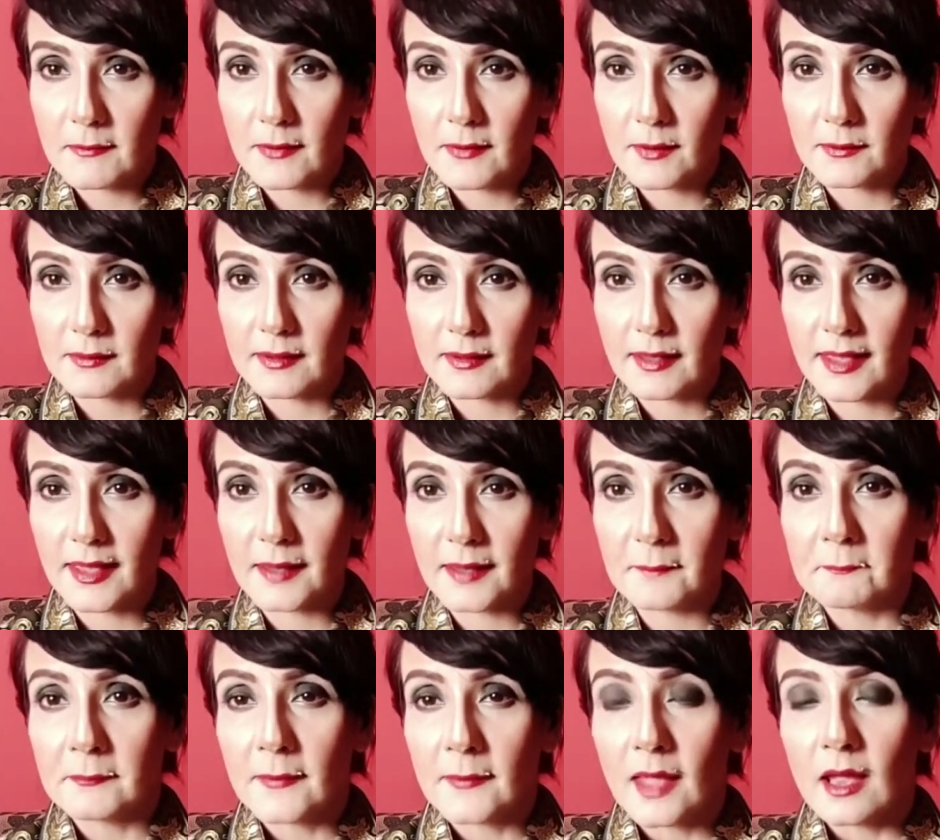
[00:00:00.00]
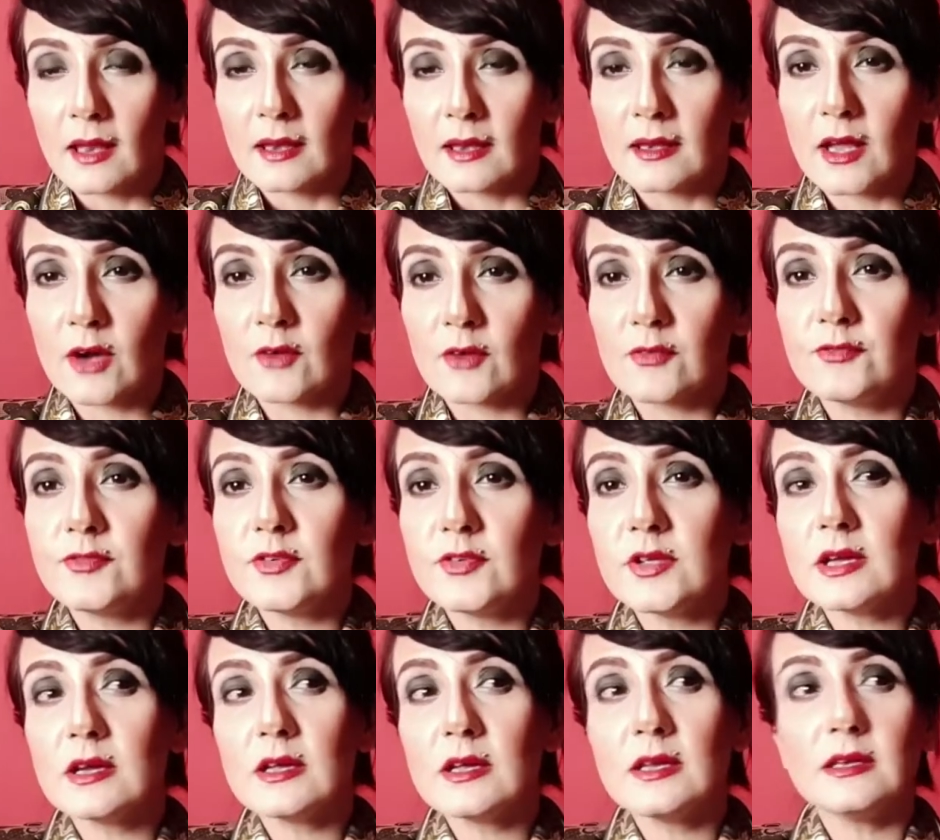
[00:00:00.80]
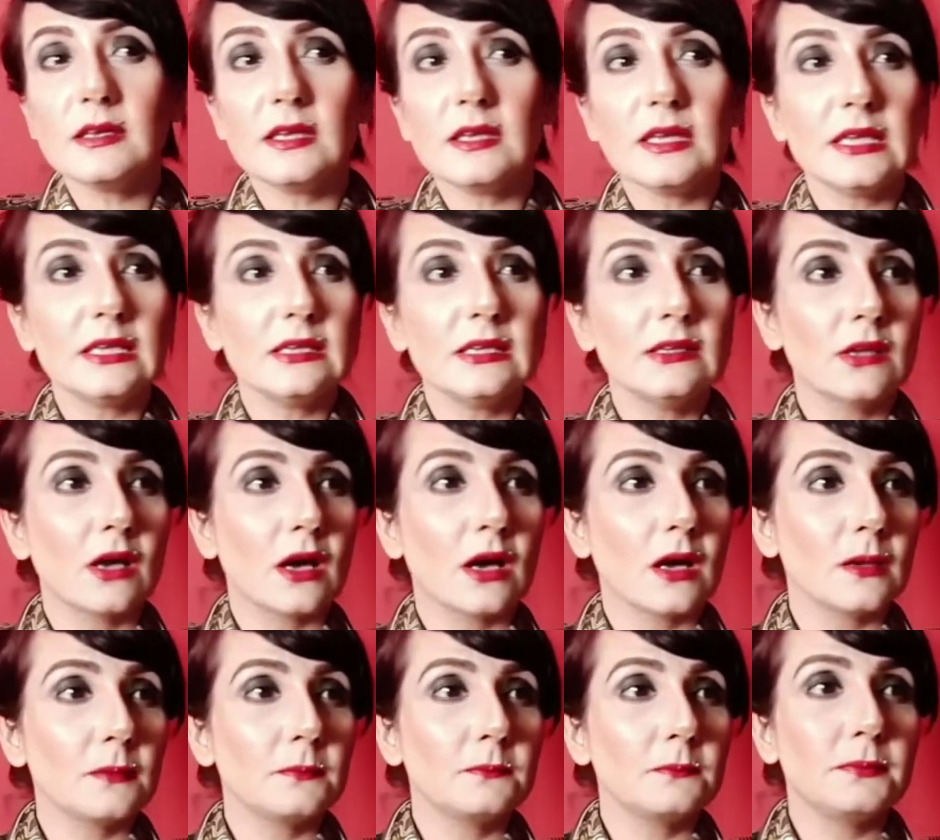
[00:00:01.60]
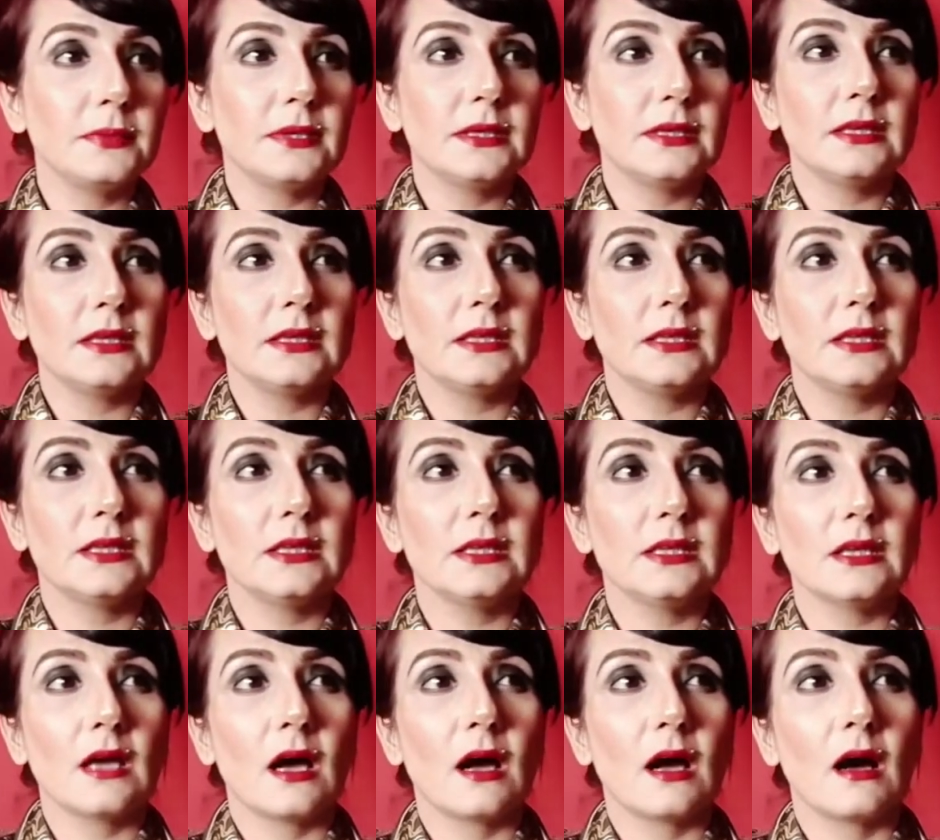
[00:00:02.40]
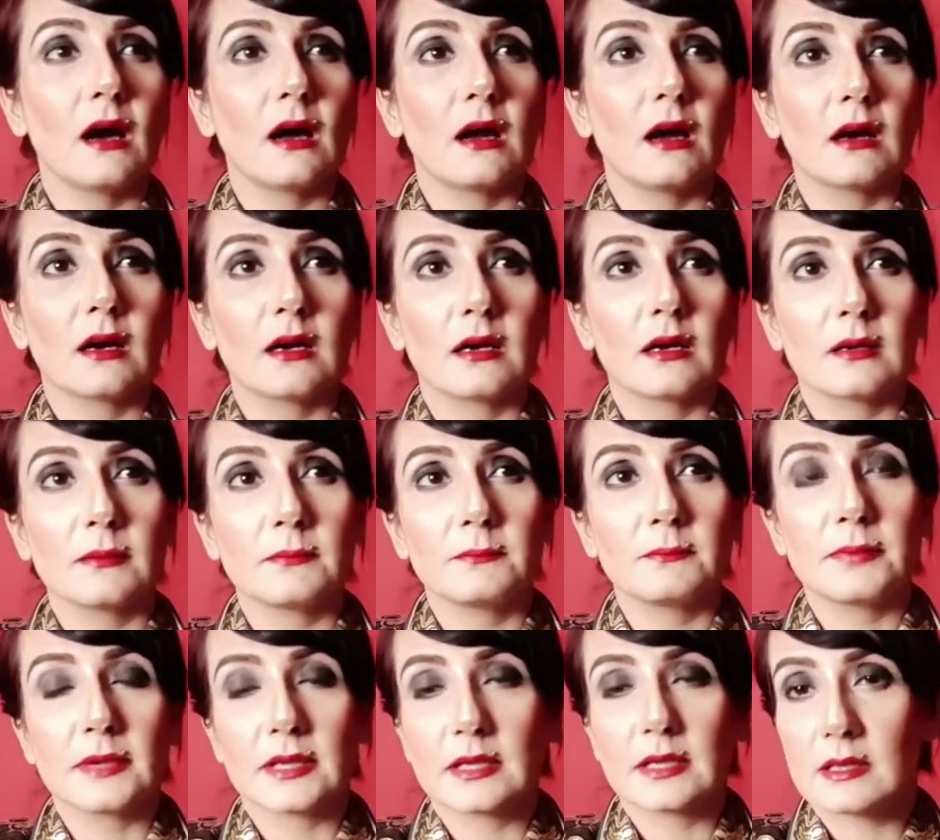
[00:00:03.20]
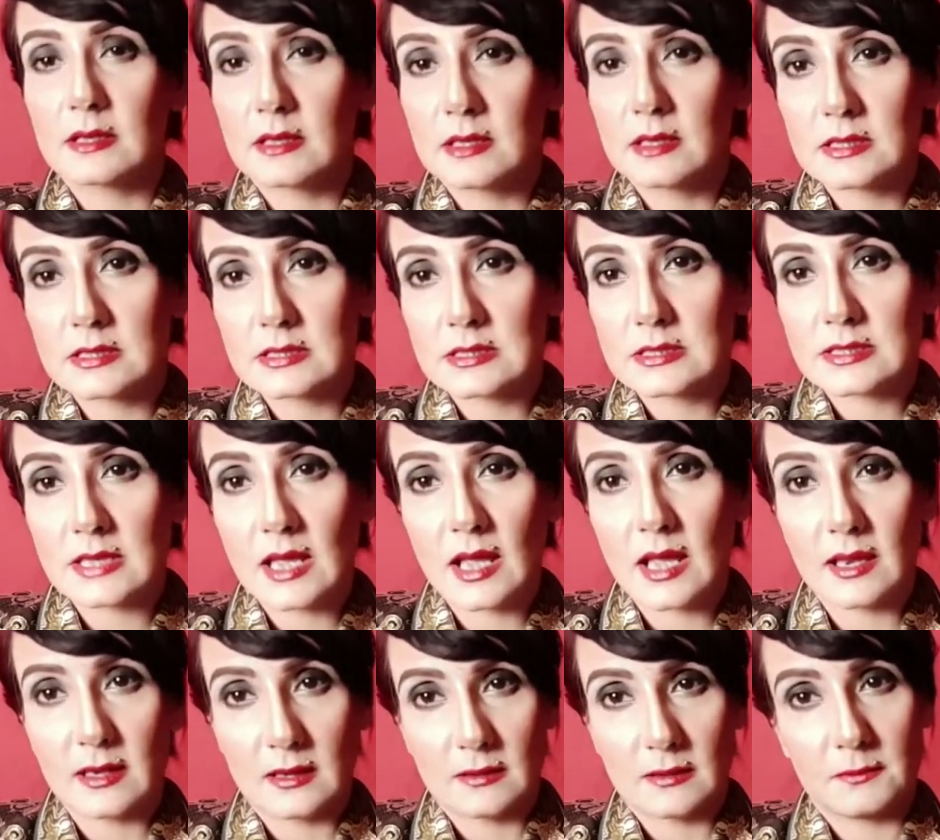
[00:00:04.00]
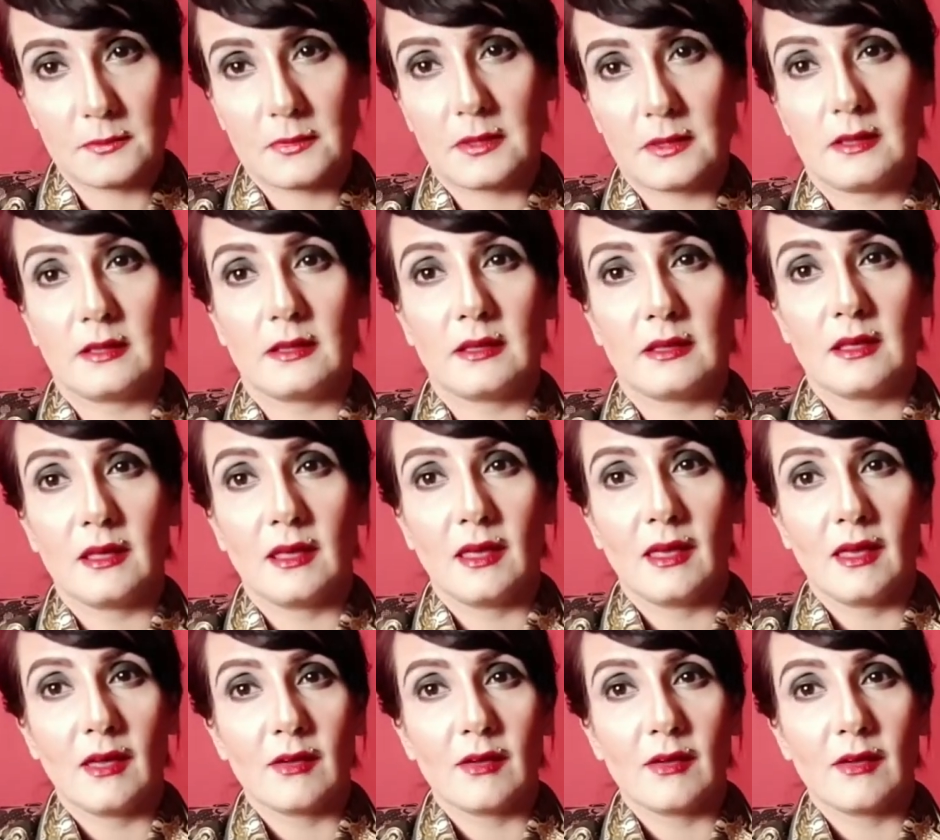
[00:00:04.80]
Okay, now fear need not be our biggest enemy.